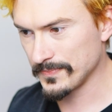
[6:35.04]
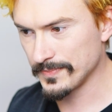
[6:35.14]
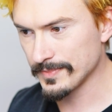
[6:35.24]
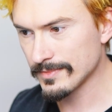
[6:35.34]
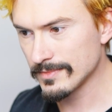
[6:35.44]

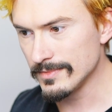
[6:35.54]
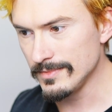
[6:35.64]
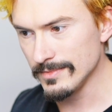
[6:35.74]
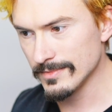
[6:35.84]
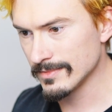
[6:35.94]

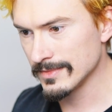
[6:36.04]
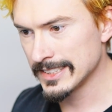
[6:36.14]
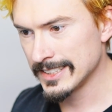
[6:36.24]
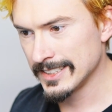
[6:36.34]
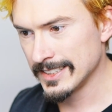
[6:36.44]

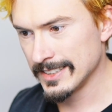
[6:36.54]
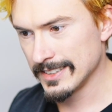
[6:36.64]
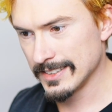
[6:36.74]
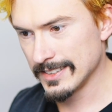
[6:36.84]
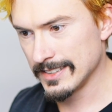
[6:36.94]

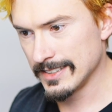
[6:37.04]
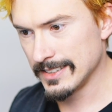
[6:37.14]
Nobody speaks.